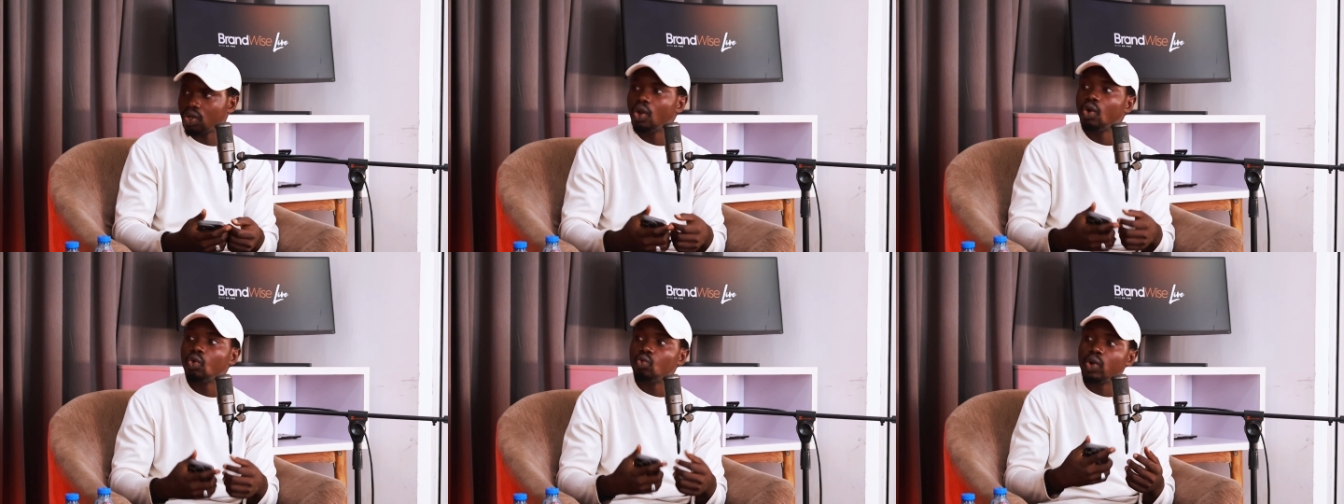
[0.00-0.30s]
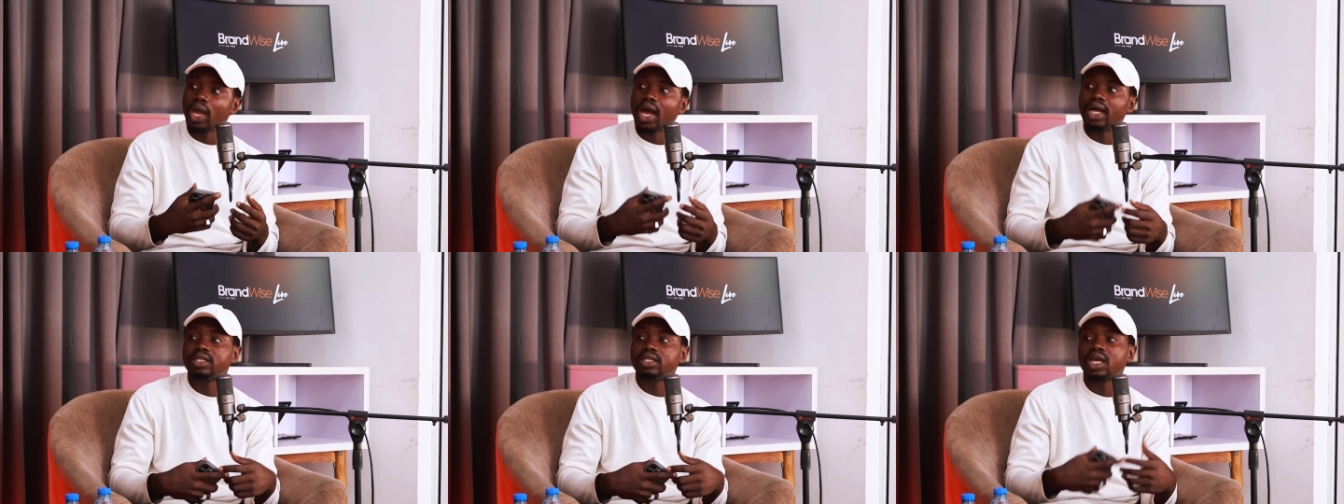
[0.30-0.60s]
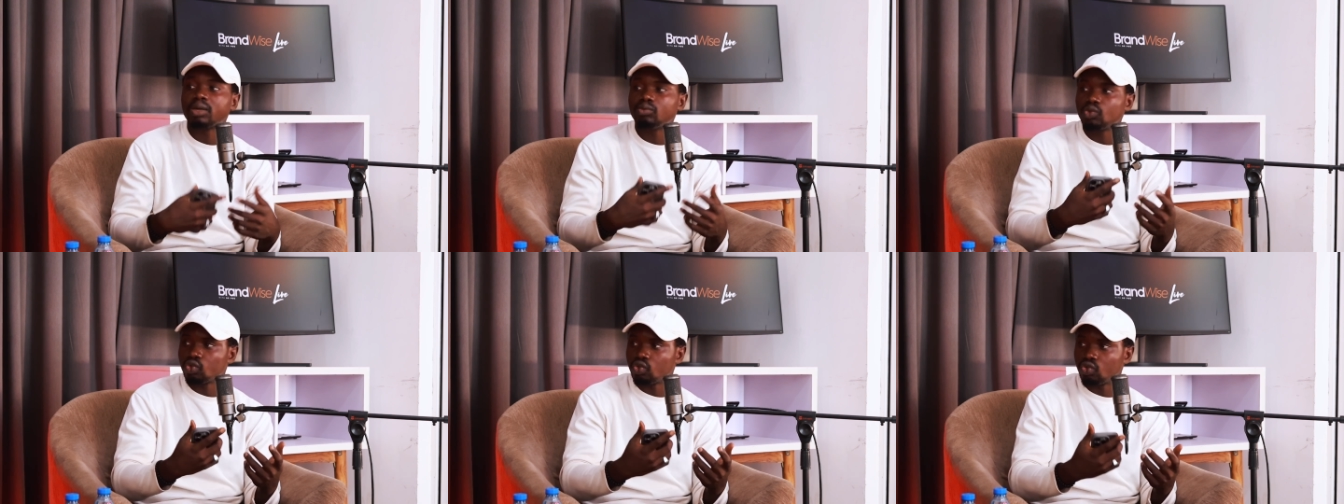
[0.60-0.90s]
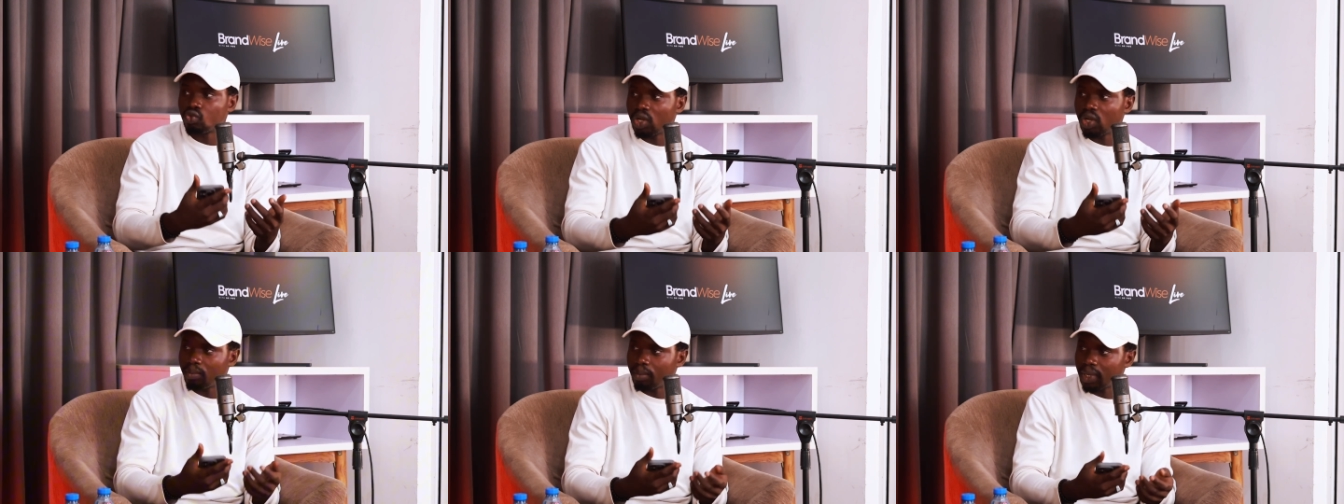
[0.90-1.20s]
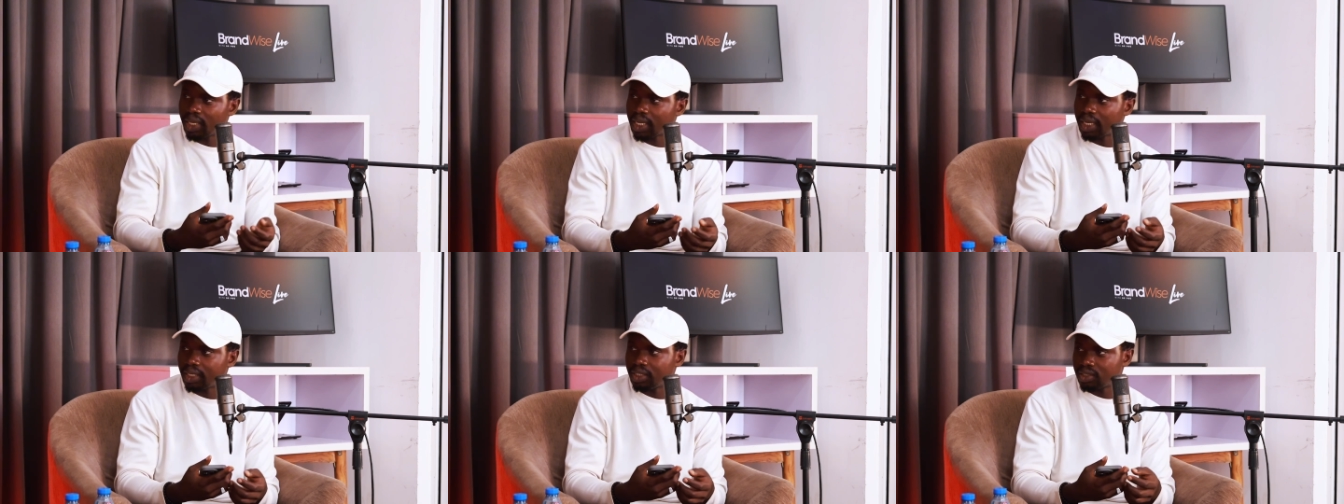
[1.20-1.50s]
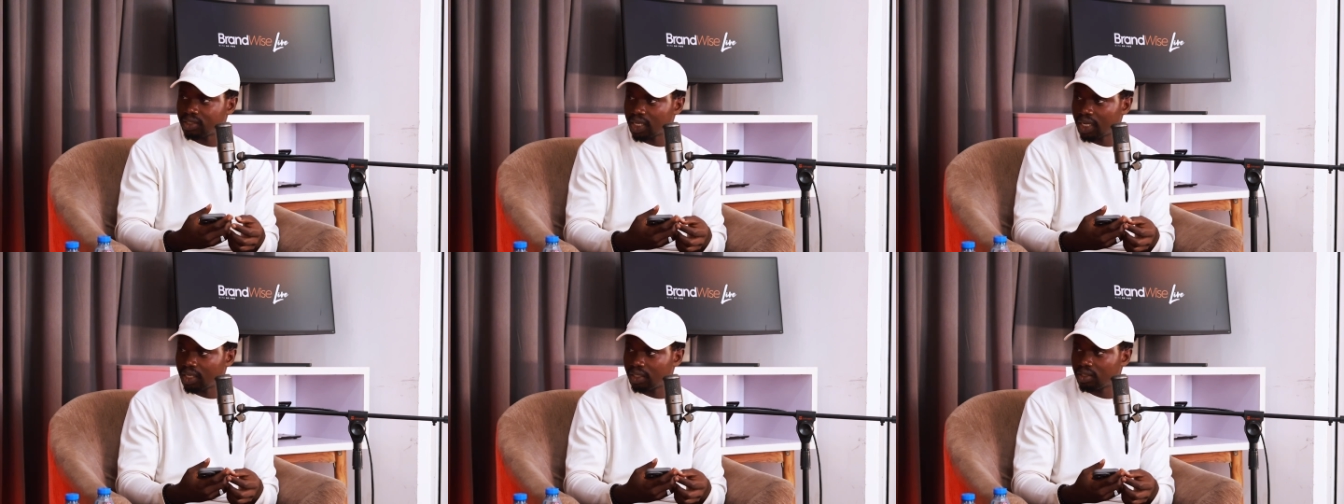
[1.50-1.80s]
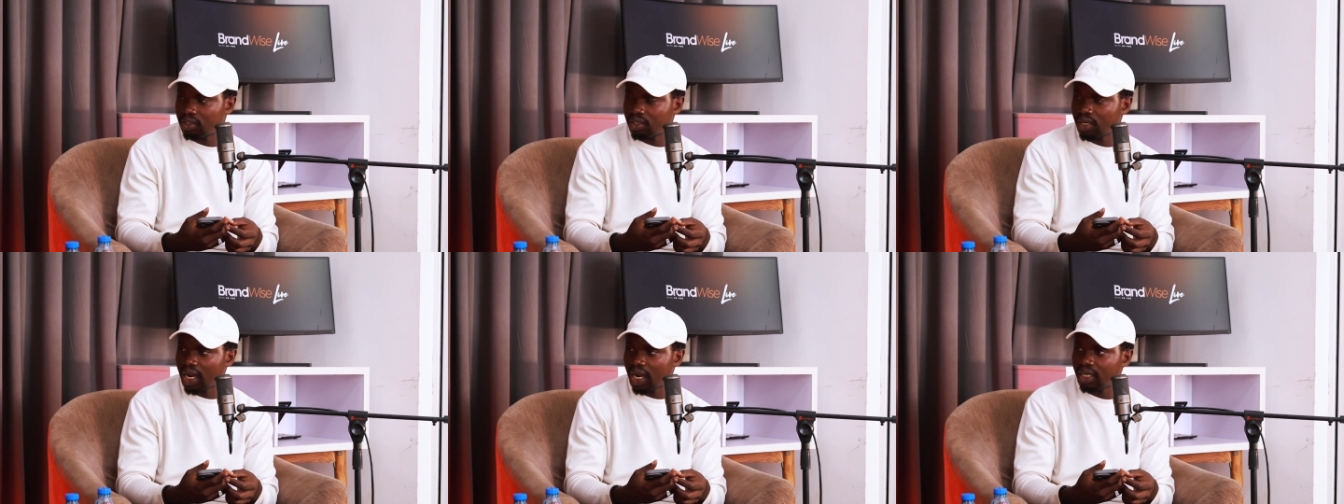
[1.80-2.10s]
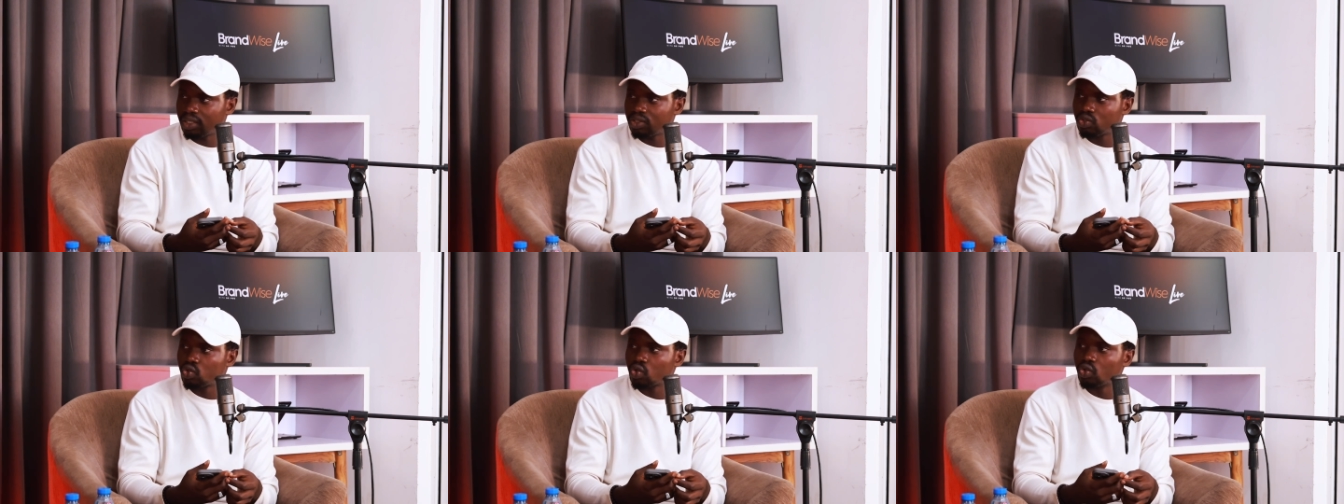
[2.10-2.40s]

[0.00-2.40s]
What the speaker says: We attempt to do a better design, right?